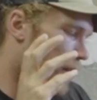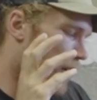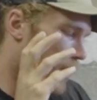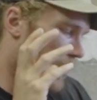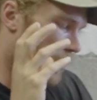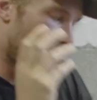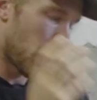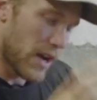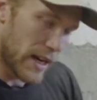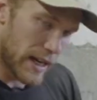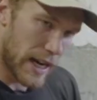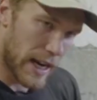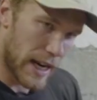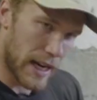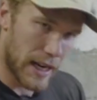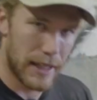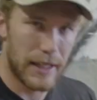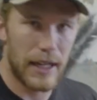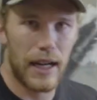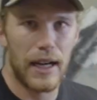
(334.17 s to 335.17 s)
On the one
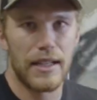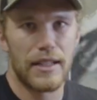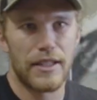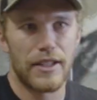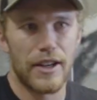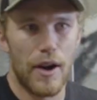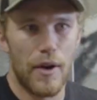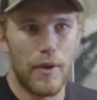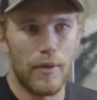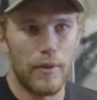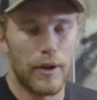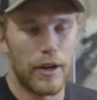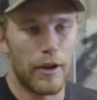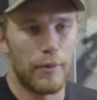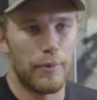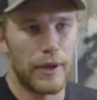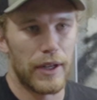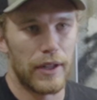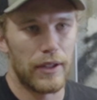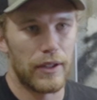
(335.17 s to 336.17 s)
hand, I don't want to
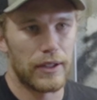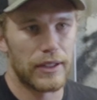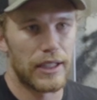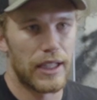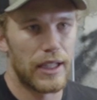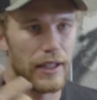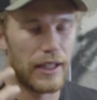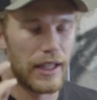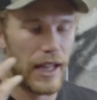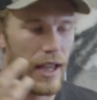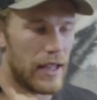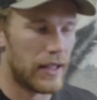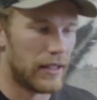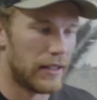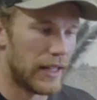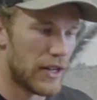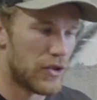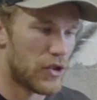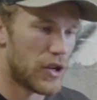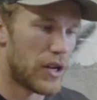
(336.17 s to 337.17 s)
build the
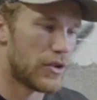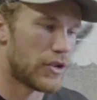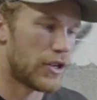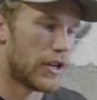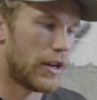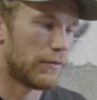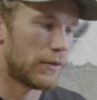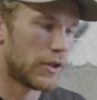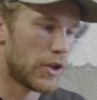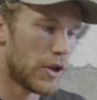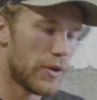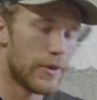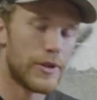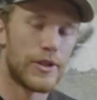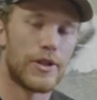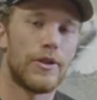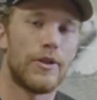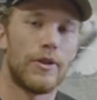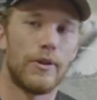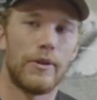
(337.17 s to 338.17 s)
ALH engine up too
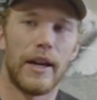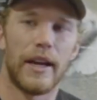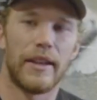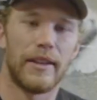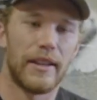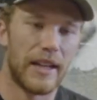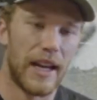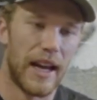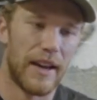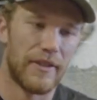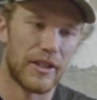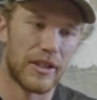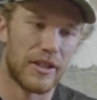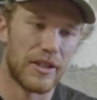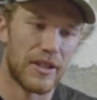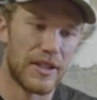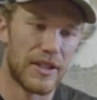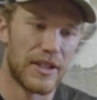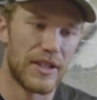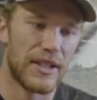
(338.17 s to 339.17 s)
soon and then have it
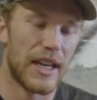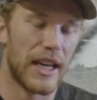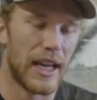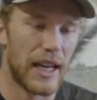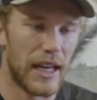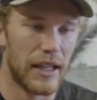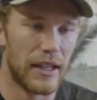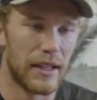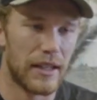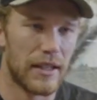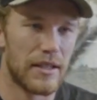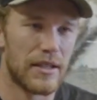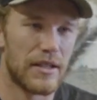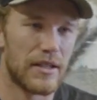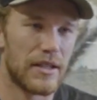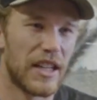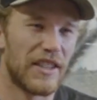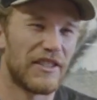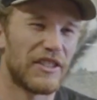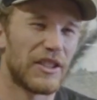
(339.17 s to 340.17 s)
sit because
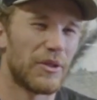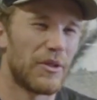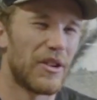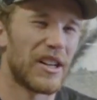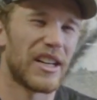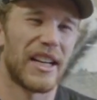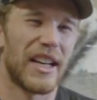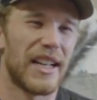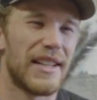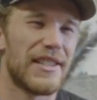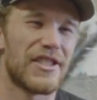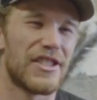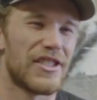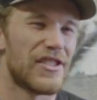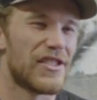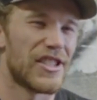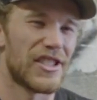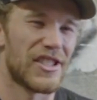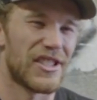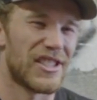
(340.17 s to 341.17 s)
you never want an
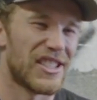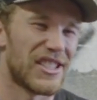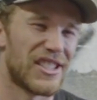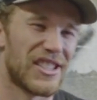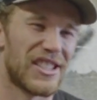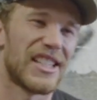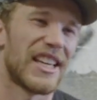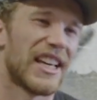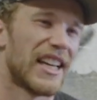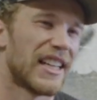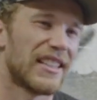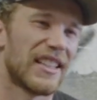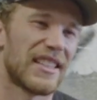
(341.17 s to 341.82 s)
engine just to sit.